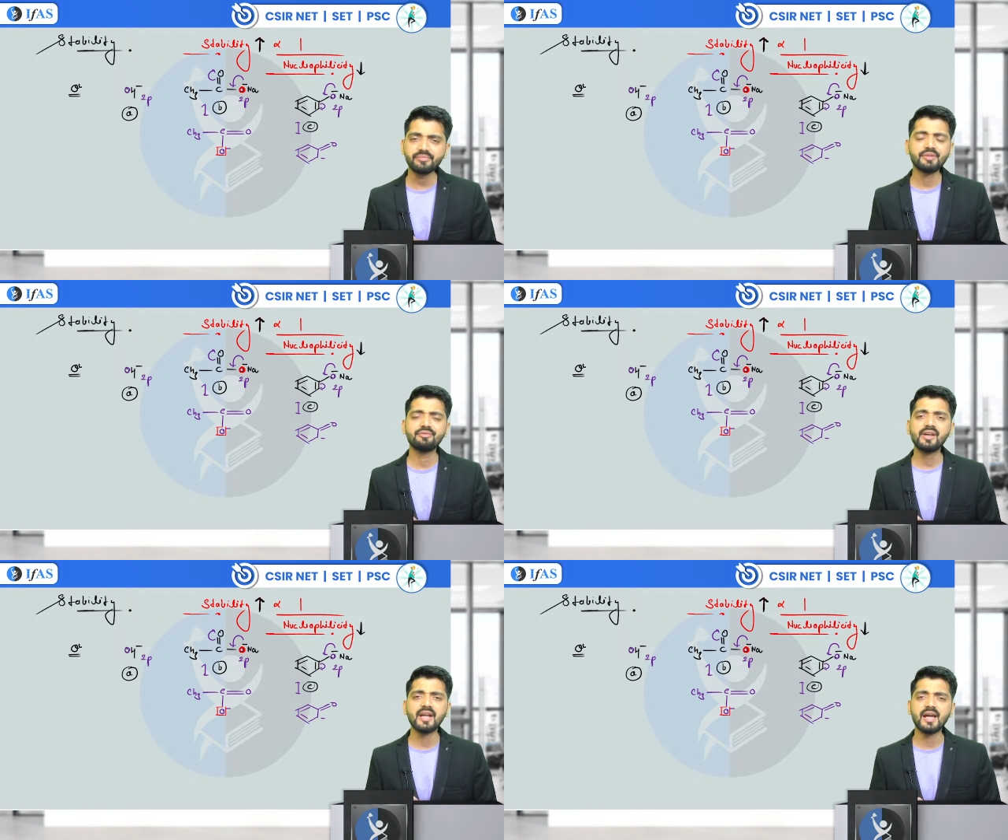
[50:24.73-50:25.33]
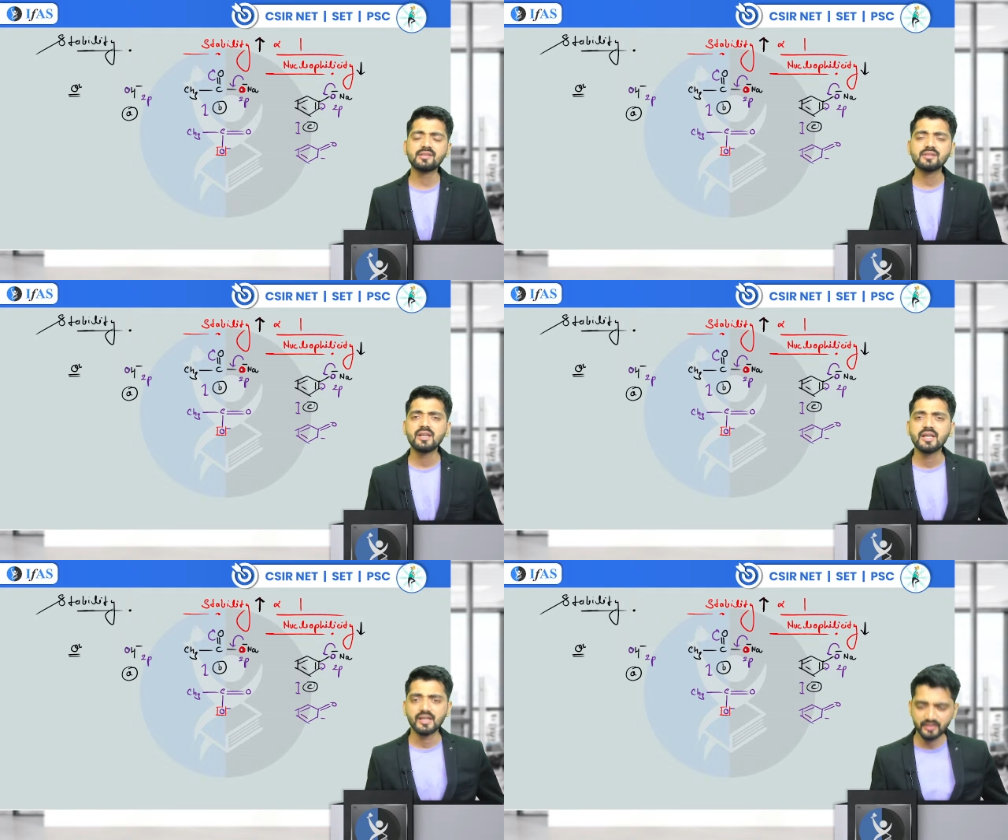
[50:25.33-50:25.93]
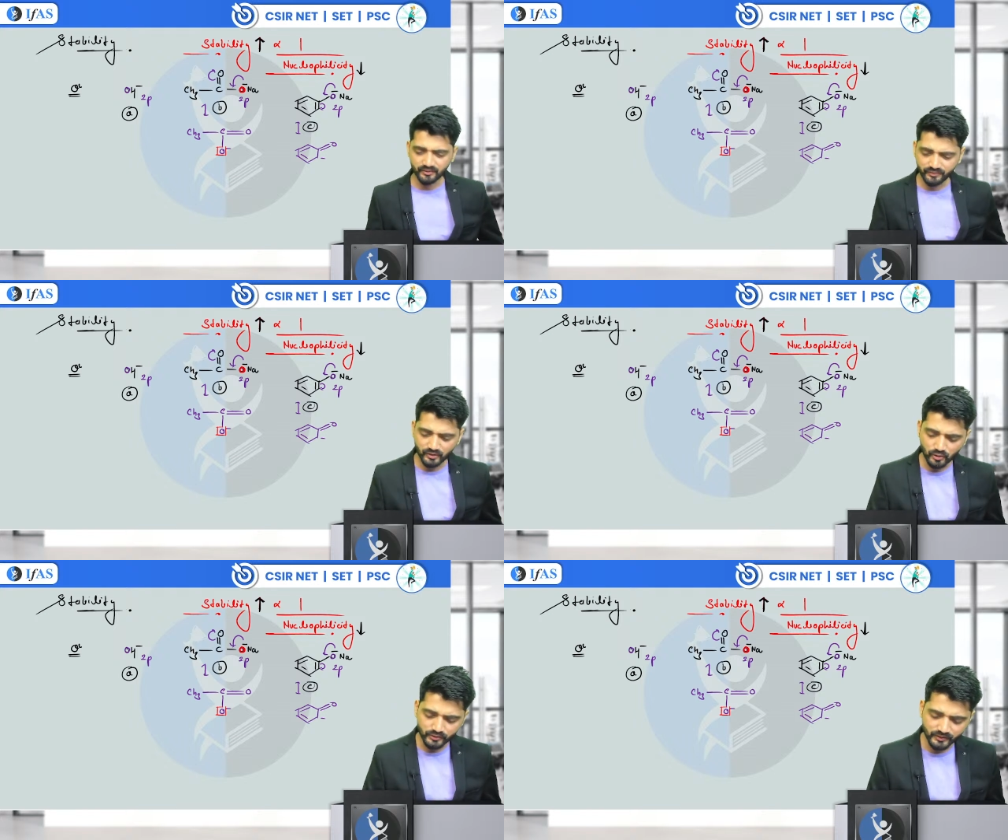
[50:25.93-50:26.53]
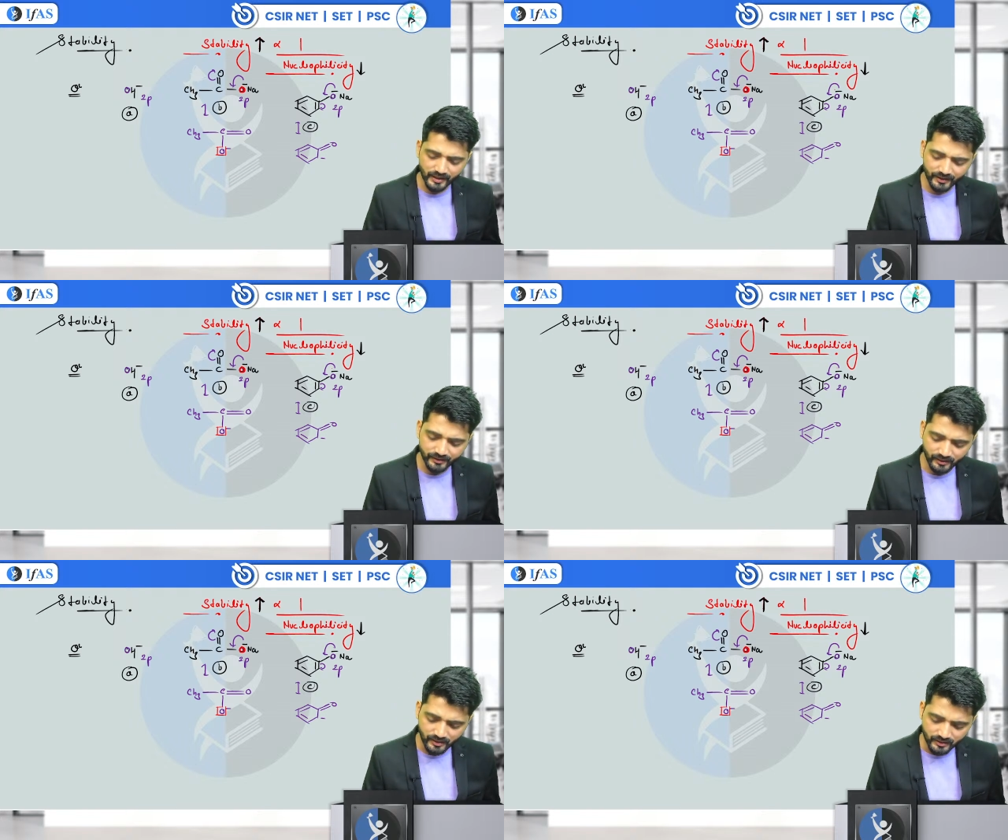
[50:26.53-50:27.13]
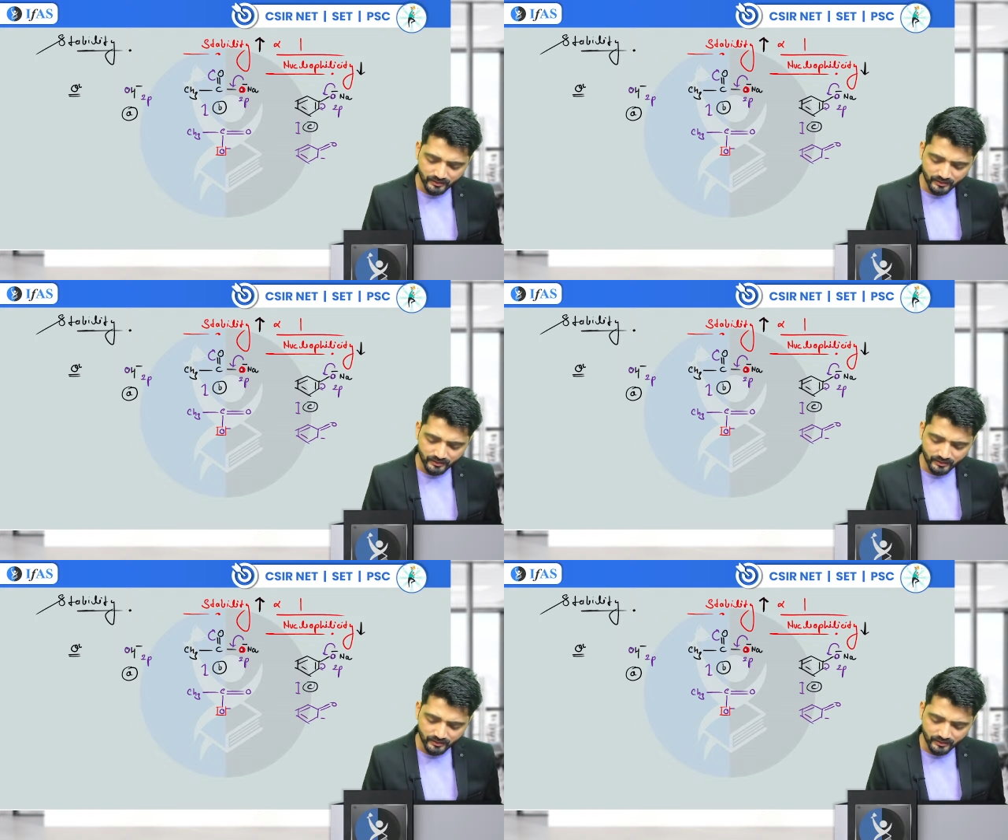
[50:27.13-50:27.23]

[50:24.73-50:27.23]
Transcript: Whereas in the phenoxide,